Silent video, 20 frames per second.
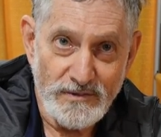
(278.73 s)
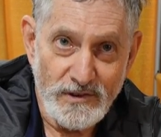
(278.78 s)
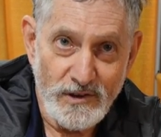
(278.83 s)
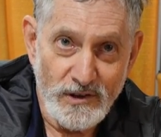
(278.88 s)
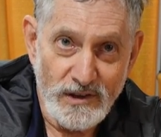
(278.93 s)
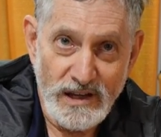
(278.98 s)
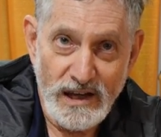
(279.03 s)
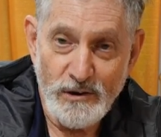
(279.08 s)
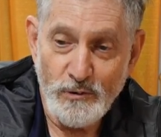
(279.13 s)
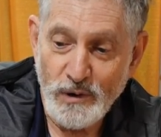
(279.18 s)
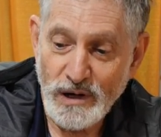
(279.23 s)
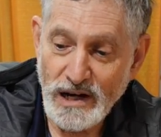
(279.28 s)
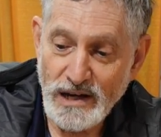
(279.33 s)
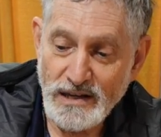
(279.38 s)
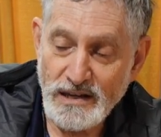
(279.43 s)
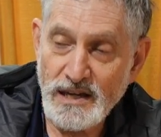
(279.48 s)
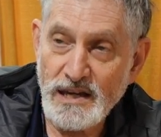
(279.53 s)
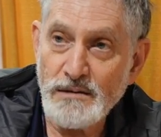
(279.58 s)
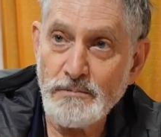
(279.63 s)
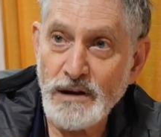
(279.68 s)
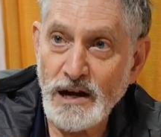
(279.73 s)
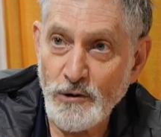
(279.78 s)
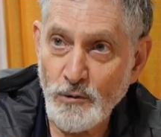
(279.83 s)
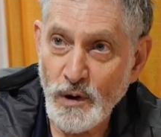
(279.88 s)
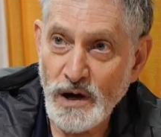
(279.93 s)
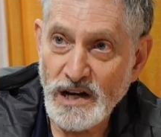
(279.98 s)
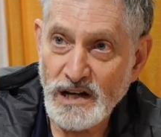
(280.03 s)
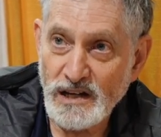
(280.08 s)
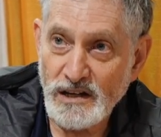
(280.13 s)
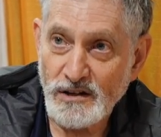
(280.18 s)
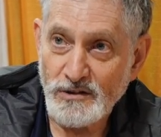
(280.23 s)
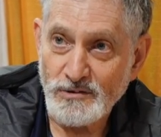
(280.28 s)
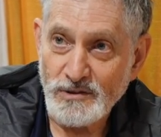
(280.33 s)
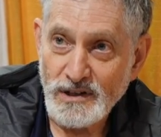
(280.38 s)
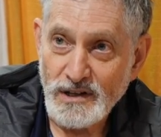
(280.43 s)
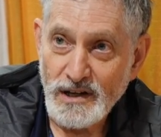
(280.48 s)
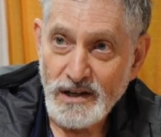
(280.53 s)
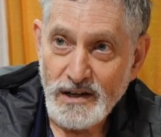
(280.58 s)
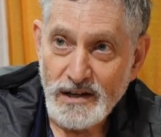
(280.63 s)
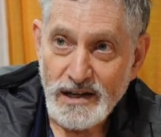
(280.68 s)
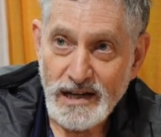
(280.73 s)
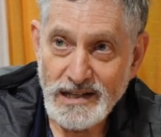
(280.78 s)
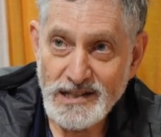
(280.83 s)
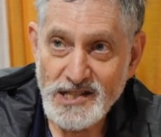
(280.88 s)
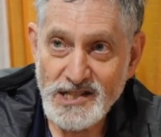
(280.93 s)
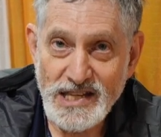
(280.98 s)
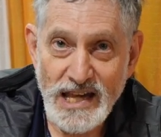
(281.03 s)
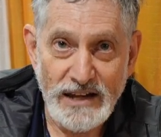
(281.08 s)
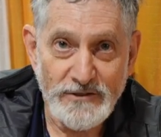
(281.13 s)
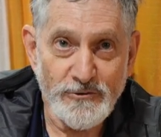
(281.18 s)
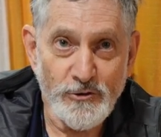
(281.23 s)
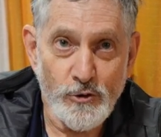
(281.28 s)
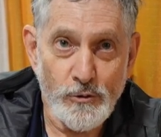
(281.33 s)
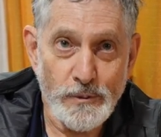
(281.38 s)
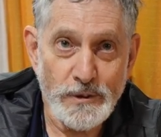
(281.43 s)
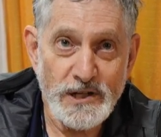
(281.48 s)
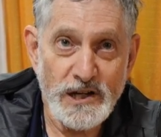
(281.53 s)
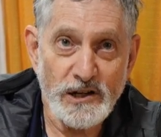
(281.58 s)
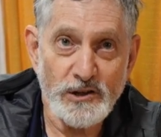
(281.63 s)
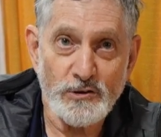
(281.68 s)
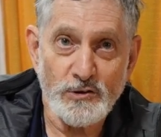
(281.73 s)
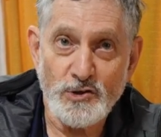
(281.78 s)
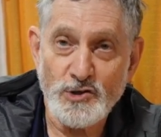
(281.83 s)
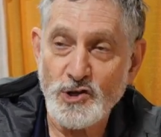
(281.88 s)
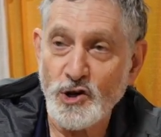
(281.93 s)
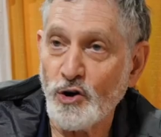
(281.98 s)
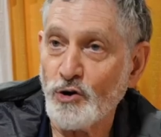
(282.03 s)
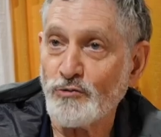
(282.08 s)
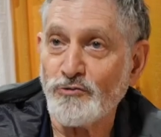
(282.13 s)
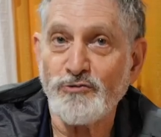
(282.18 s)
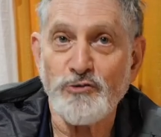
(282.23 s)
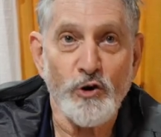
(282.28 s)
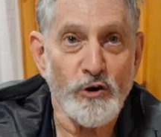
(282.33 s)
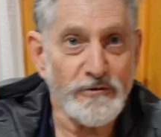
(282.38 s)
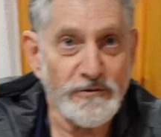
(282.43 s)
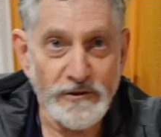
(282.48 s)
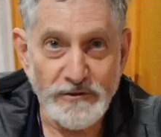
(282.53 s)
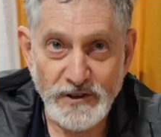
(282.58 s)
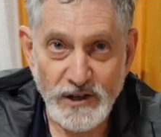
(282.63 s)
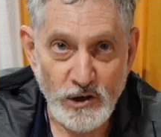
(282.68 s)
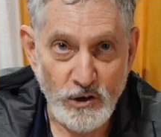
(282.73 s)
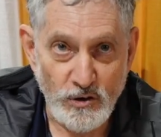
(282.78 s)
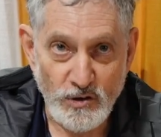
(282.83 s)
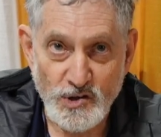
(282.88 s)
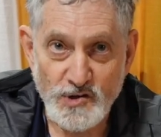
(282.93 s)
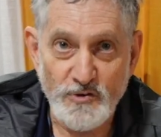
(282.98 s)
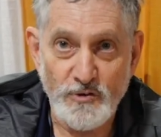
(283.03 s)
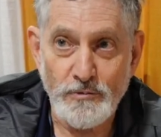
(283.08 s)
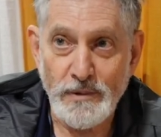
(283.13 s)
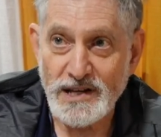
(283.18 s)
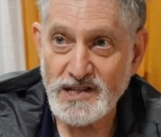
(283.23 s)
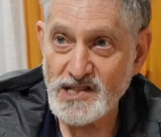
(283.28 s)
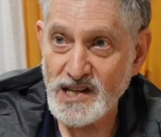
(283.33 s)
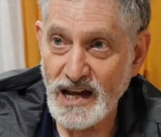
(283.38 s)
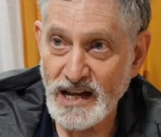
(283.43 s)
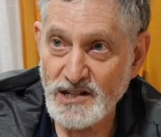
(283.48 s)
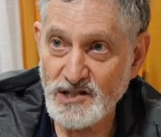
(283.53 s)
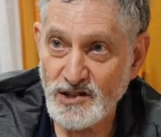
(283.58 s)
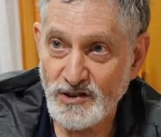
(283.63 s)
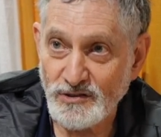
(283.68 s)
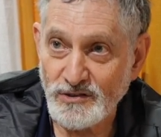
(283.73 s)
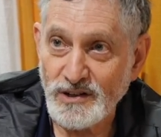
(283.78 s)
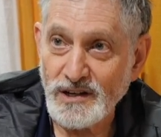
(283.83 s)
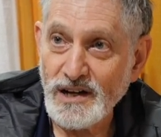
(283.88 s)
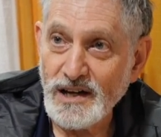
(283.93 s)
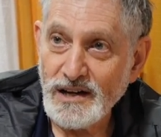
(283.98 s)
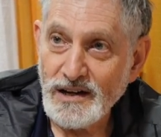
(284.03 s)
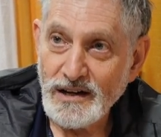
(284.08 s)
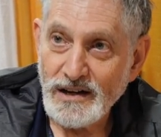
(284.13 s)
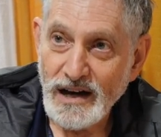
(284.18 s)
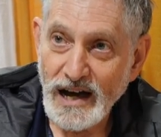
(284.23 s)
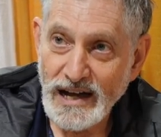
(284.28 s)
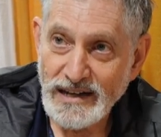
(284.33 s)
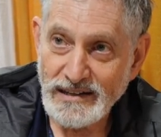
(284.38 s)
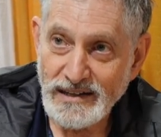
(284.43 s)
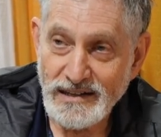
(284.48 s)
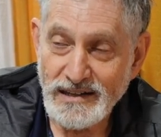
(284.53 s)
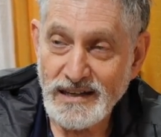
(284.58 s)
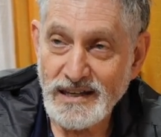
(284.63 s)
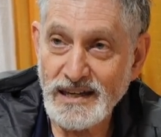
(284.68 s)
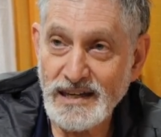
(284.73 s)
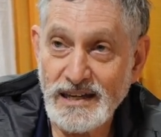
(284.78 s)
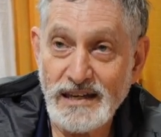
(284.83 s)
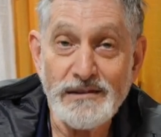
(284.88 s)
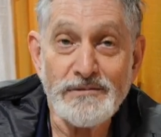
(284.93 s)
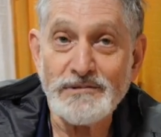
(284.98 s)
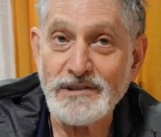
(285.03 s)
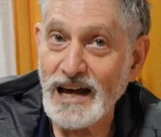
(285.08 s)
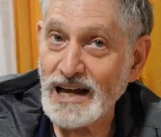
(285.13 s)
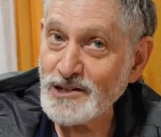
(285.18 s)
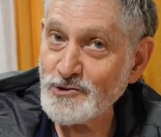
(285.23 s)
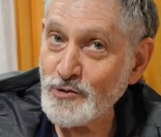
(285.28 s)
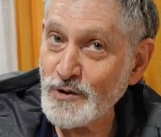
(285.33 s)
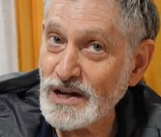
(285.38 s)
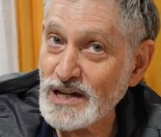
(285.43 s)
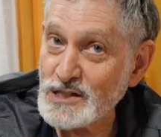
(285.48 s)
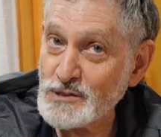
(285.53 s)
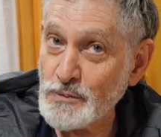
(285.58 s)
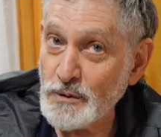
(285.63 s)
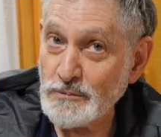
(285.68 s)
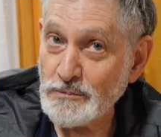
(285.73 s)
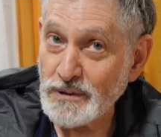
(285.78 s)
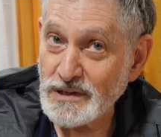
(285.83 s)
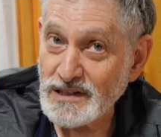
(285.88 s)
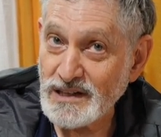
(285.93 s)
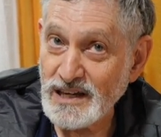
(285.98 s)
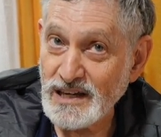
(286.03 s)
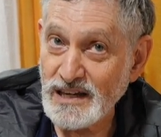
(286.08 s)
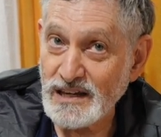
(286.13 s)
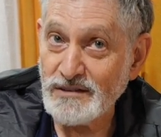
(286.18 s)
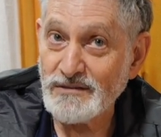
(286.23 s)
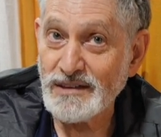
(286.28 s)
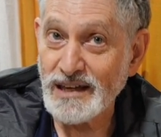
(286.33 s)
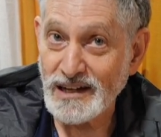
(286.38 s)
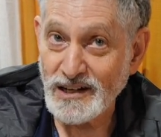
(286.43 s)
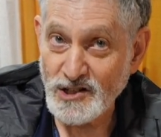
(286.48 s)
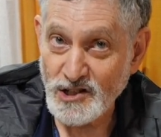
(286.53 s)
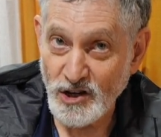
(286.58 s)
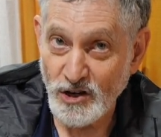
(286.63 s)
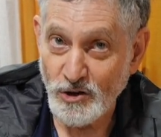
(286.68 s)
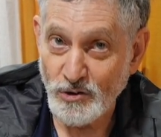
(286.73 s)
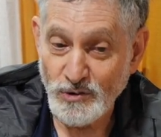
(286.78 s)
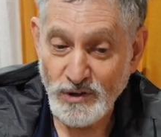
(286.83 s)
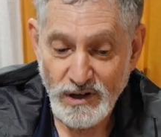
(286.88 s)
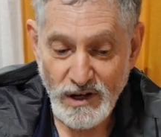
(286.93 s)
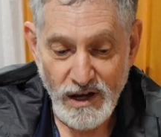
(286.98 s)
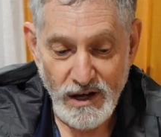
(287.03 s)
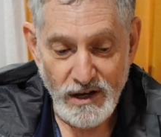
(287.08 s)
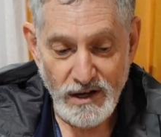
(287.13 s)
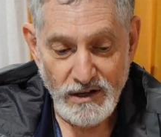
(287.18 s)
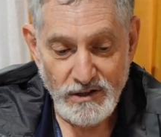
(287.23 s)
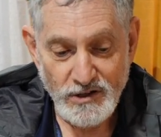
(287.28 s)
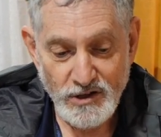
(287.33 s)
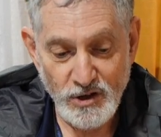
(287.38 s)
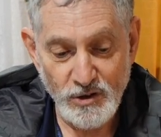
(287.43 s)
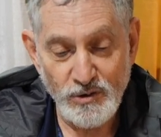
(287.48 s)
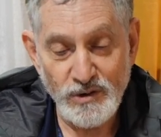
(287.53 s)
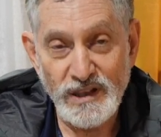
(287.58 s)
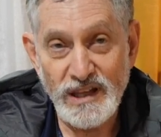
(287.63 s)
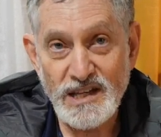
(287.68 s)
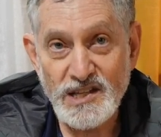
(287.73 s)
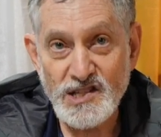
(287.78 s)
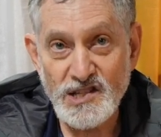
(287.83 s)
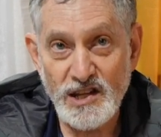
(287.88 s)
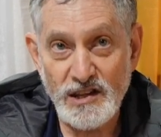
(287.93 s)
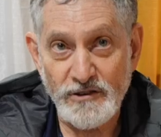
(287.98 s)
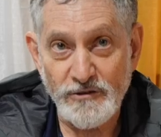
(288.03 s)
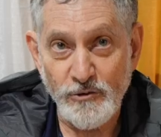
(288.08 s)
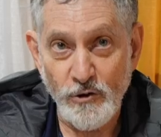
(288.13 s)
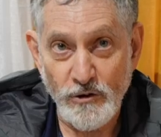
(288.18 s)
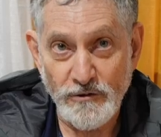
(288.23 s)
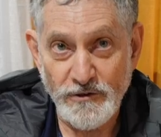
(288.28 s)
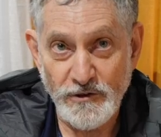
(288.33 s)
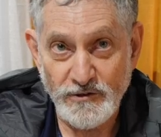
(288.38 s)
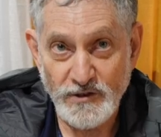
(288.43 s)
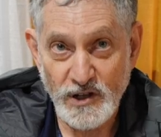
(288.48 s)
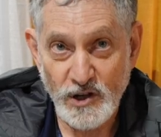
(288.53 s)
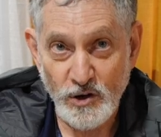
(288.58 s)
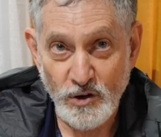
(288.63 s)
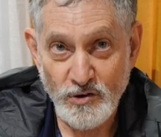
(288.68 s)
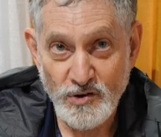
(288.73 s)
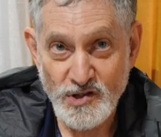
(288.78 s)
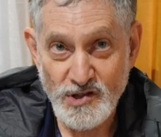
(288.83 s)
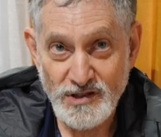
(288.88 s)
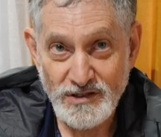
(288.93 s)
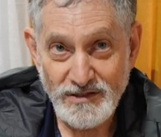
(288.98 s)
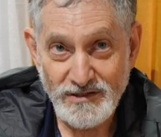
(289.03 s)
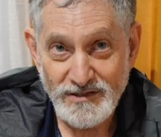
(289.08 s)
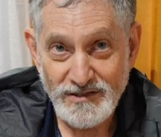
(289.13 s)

Okay, when I key my radio, it's set for a particular tone, 450 hertz for my side tone. Mm -hmm. I can key, not transmit, but key, get a tone, tune this to the 450 hertz,